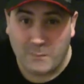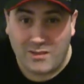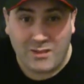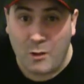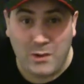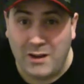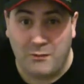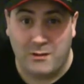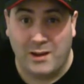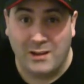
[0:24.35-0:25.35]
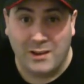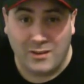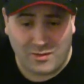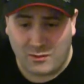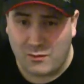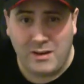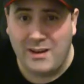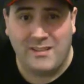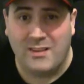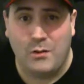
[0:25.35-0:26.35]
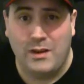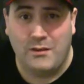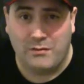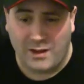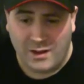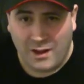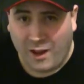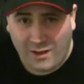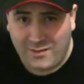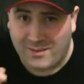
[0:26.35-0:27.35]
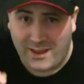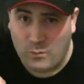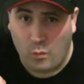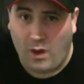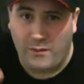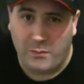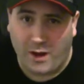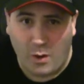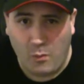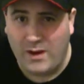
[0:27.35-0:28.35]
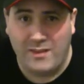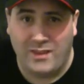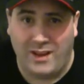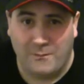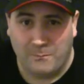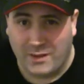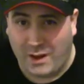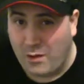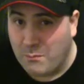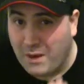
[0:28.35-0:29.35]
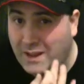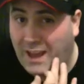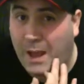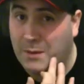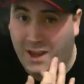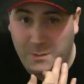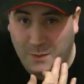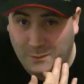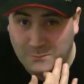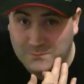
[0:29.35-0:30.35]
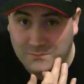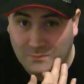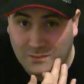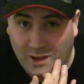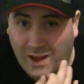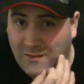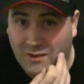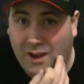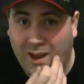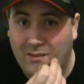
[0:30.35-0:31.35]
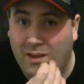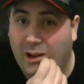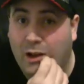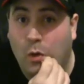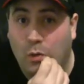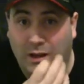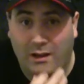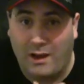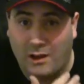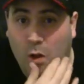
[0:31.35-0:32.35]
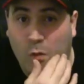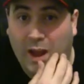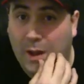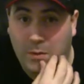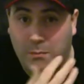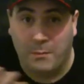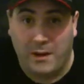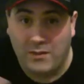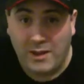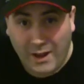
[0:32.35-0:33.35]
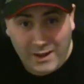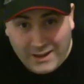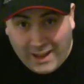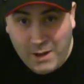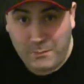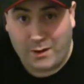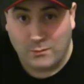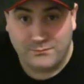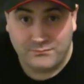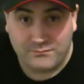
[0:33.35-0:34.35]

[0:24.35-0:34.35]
There's no need for it. There really is no need for it. I understand one, but I went in there. Now, my cap came out. I have a gold cap in my mouth, and it came out.